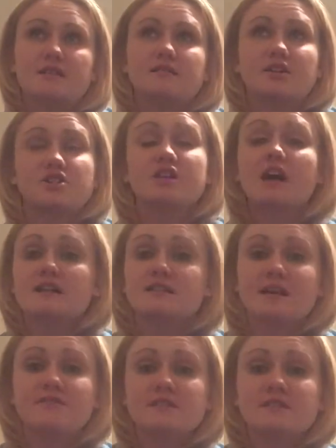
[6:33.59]
like, she got
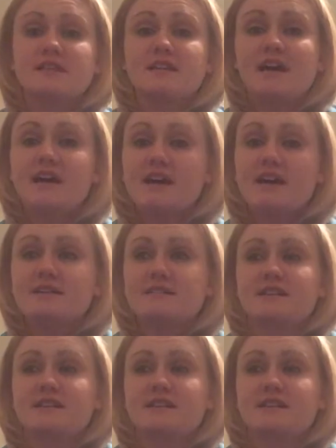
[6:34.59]
17 eggs.